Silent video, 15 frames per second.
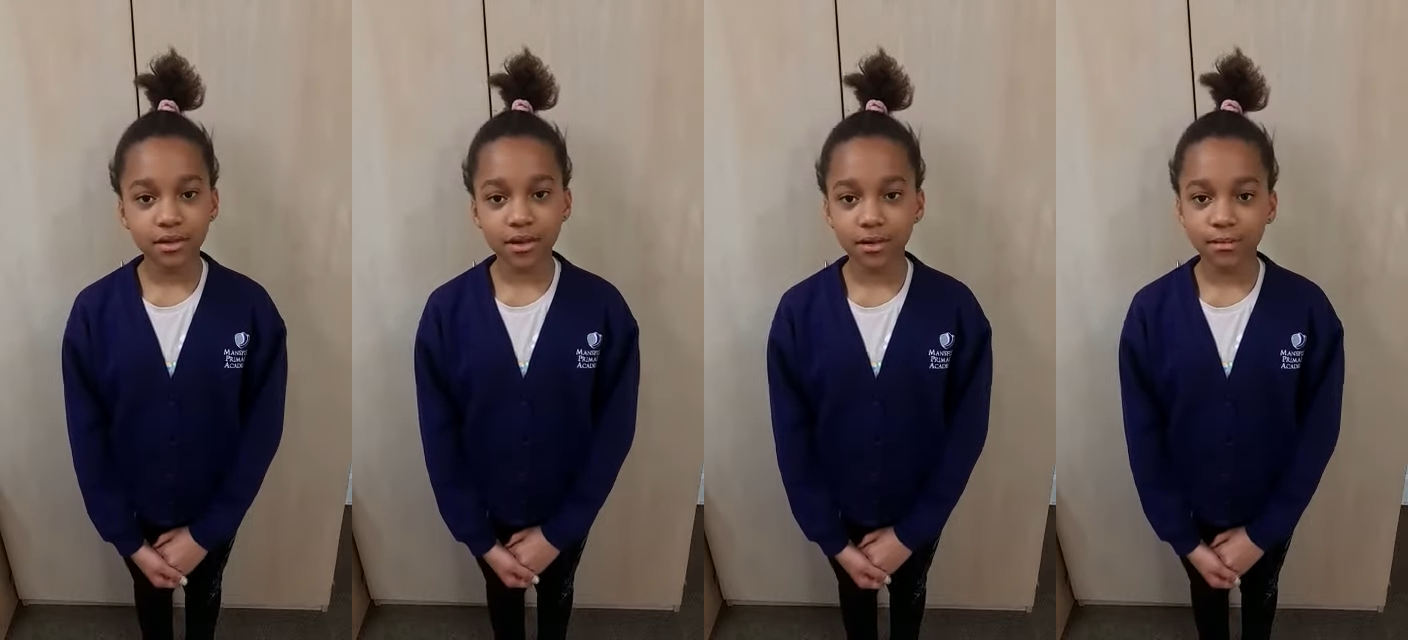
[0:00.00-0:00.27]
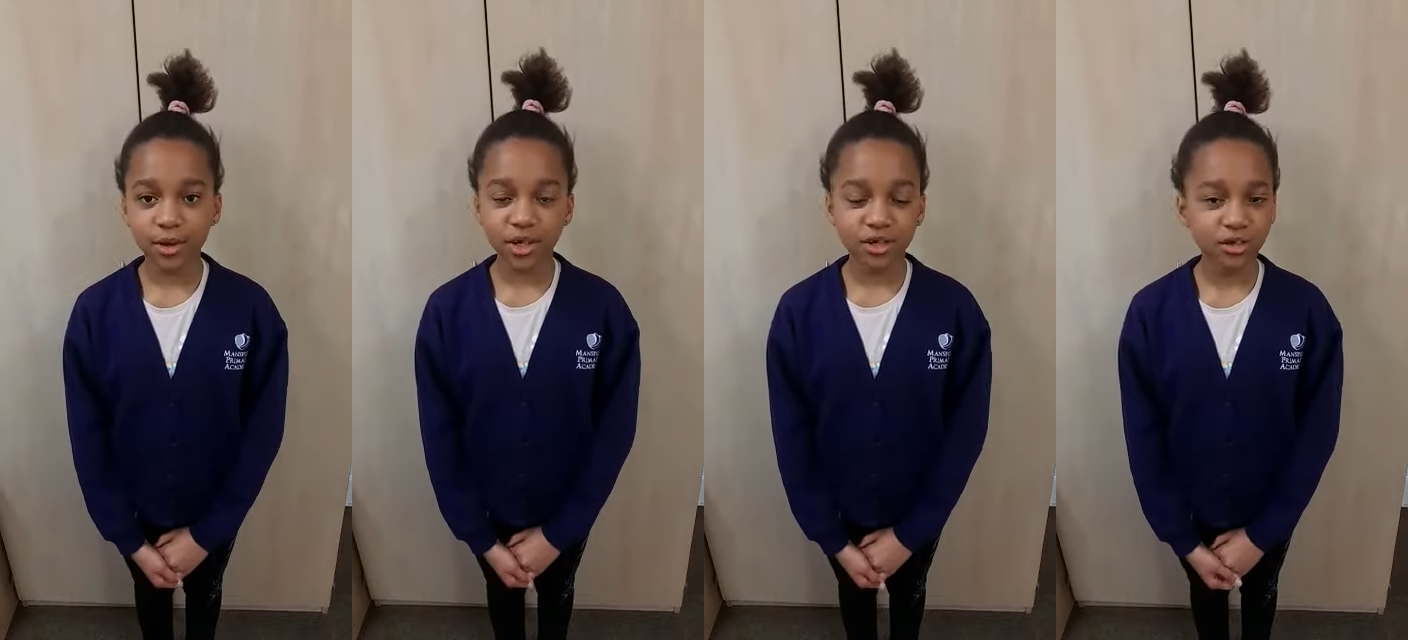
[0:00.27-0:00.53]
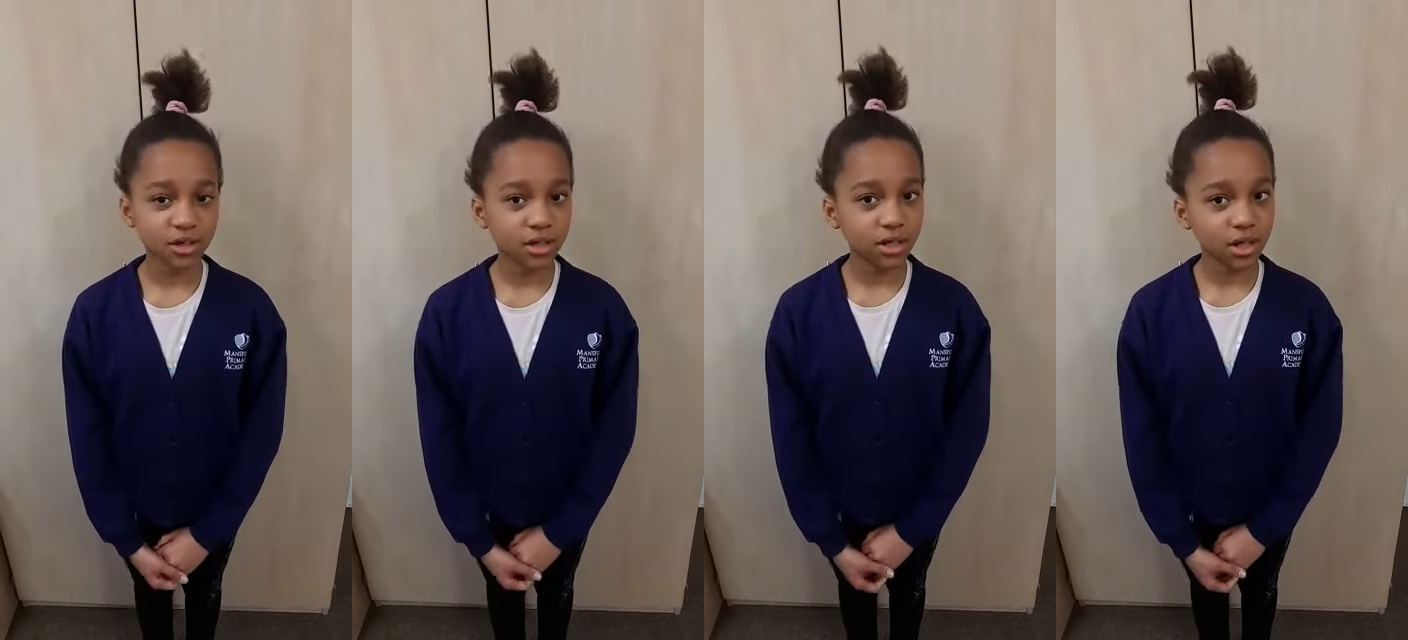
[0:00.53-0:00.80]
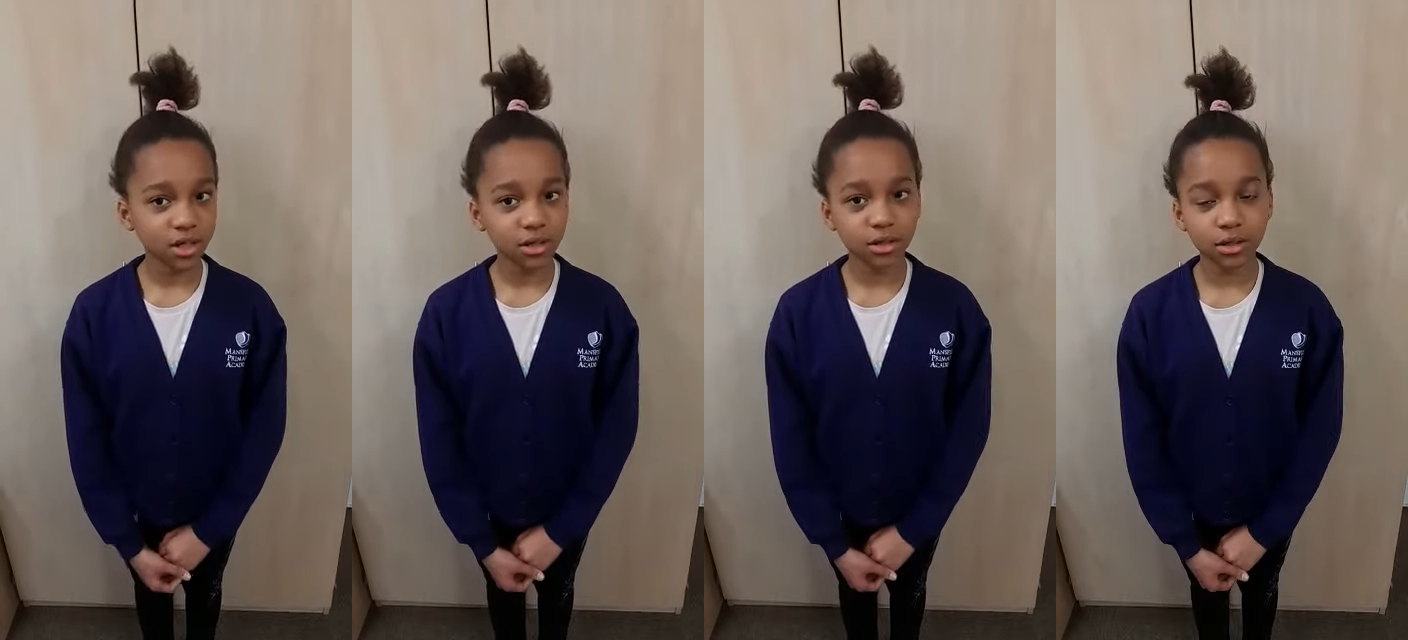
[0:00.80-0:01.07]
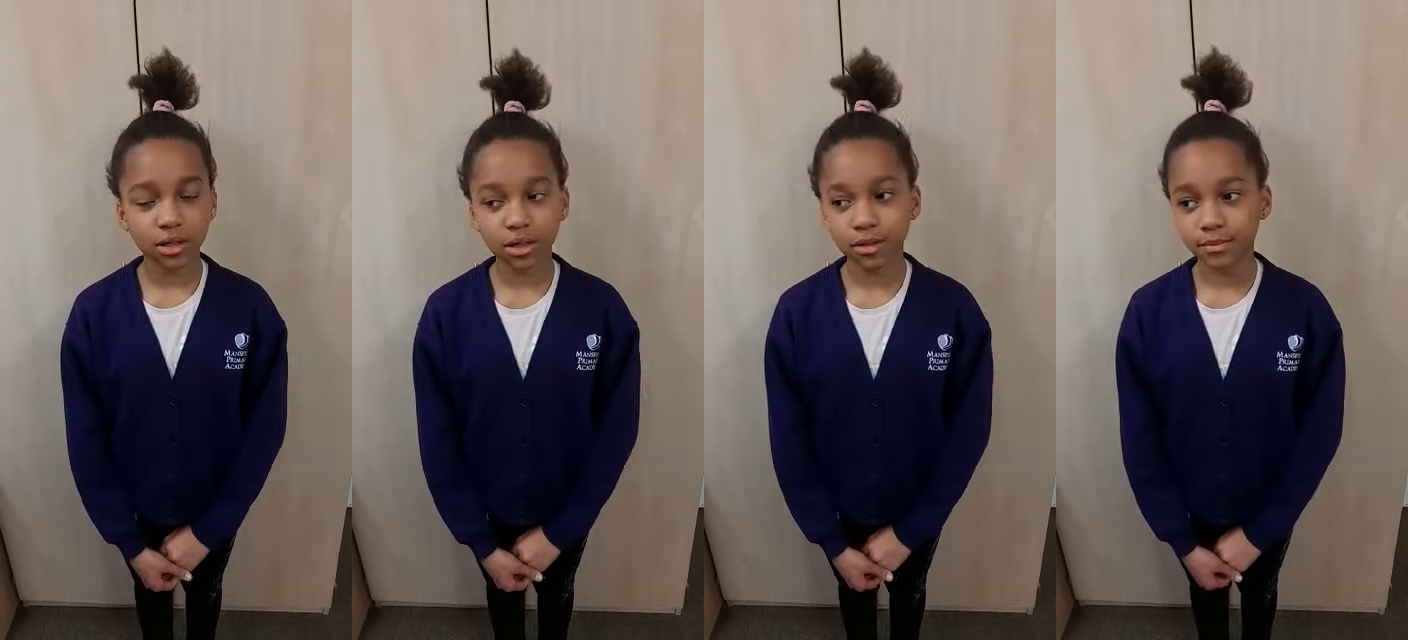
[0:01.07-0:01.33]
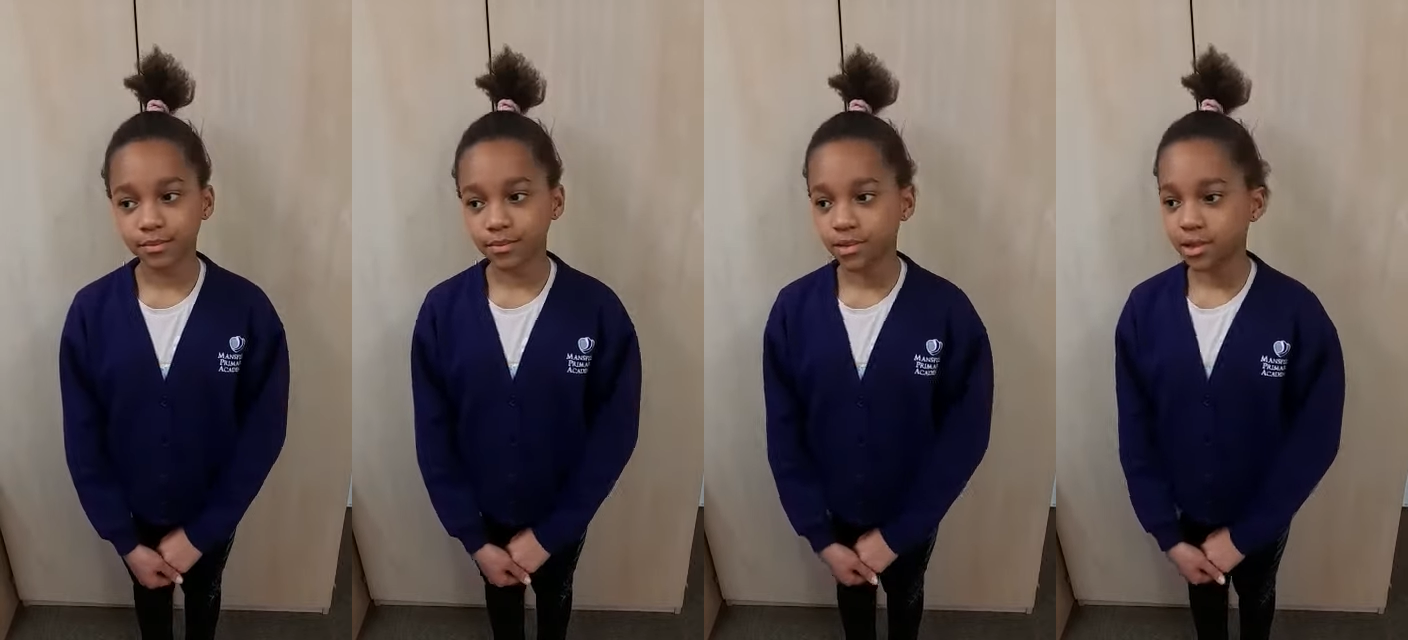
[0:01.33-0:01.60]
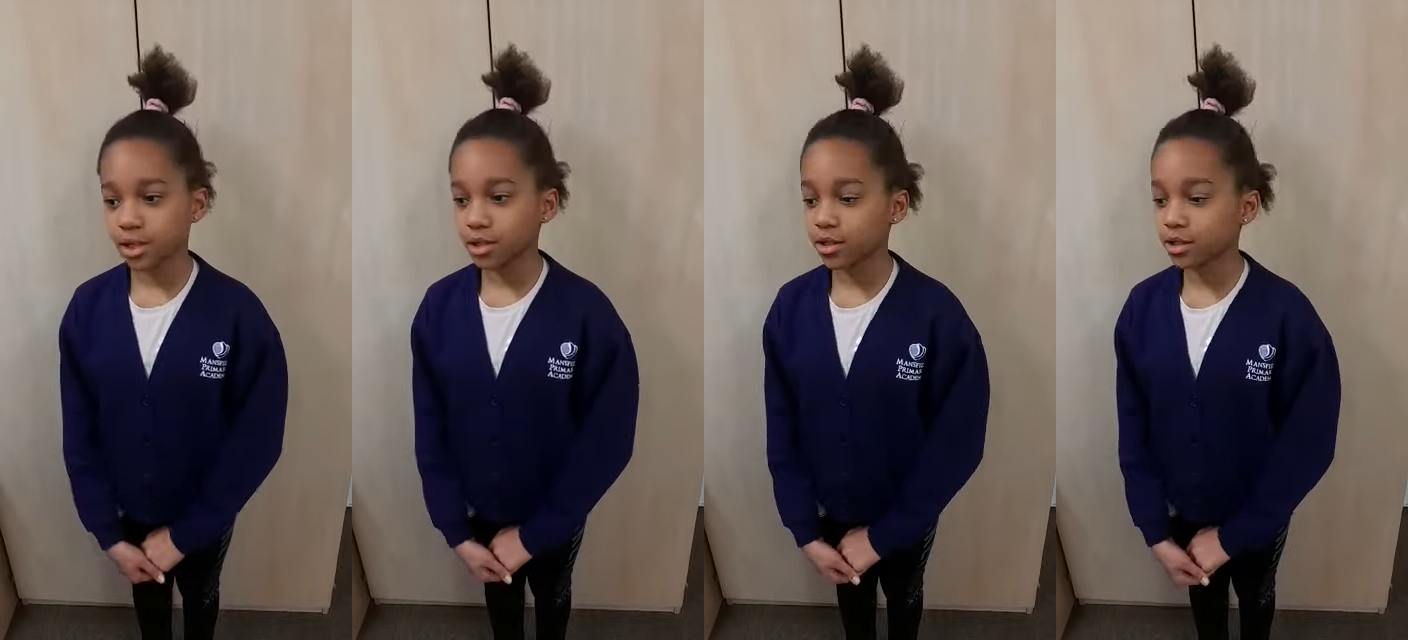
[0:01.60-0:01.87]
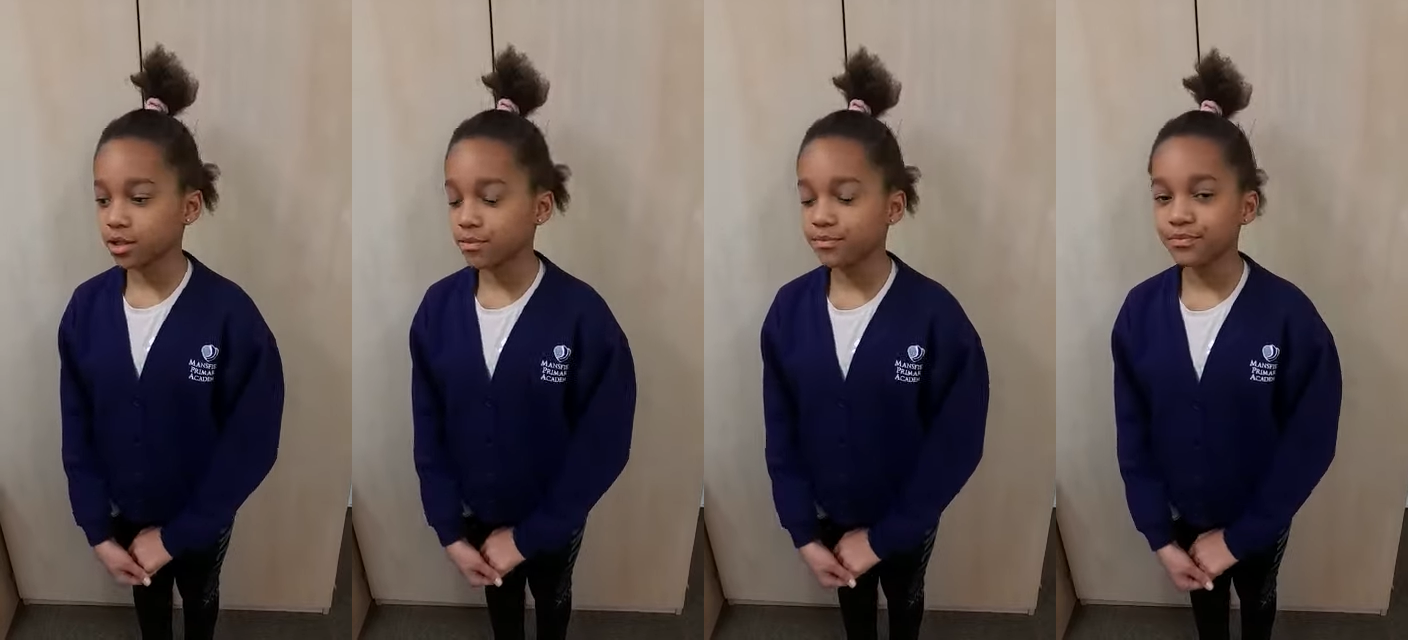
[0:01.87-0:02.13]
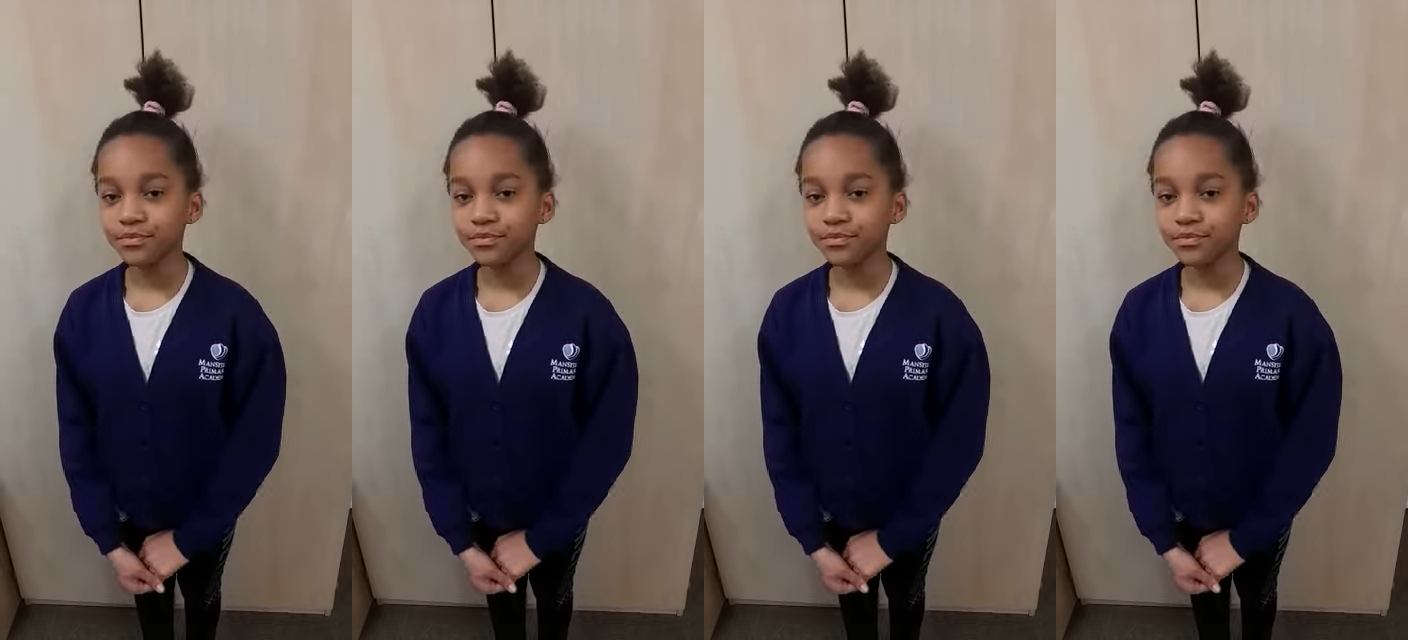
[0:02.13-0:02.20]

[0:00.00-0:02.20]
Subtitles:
the mentoring session,